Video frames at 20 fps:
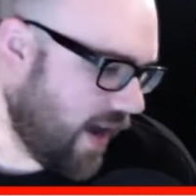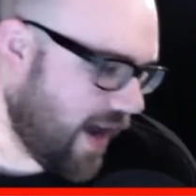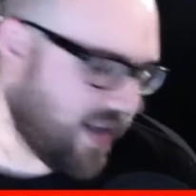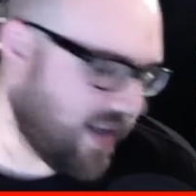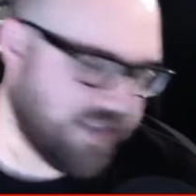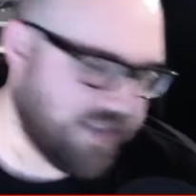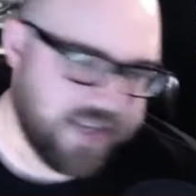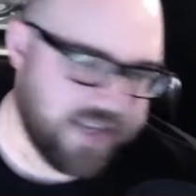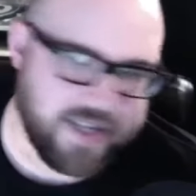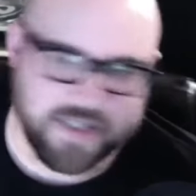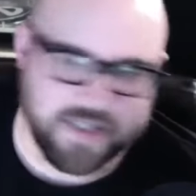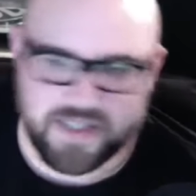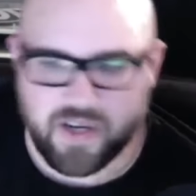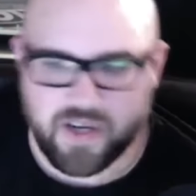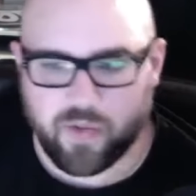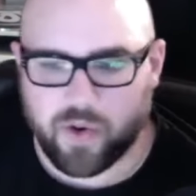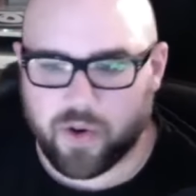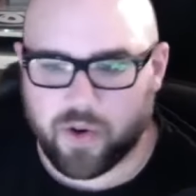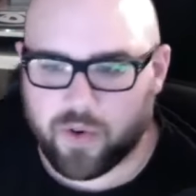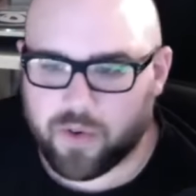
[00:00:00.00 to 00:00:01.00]

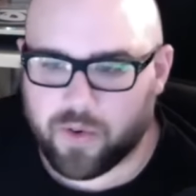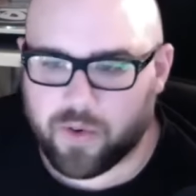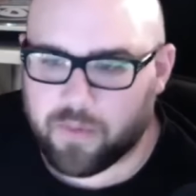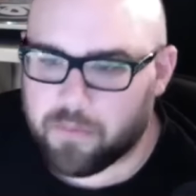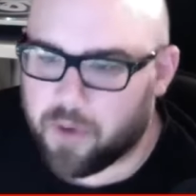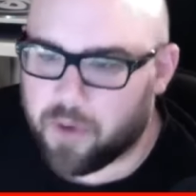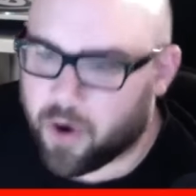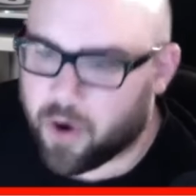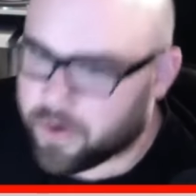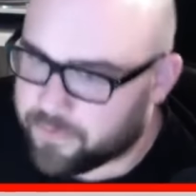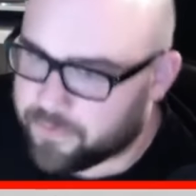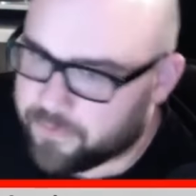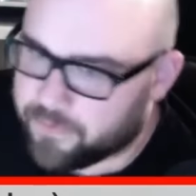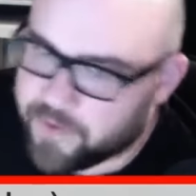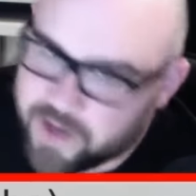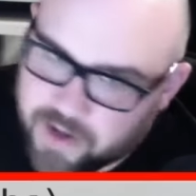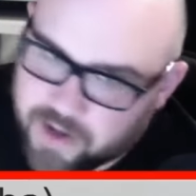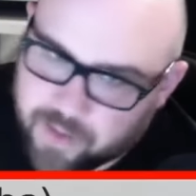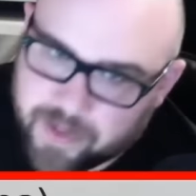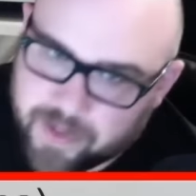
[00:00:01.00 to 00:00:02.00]
SL0 Mark
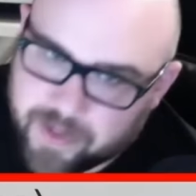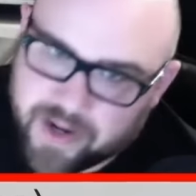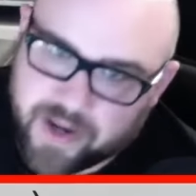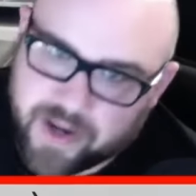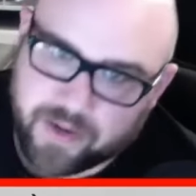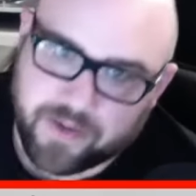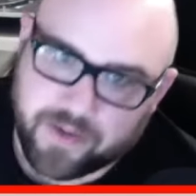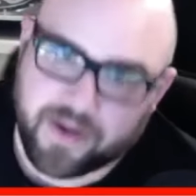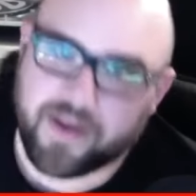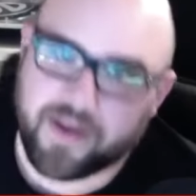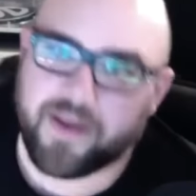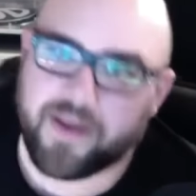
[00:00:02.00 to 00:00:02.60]
III coming out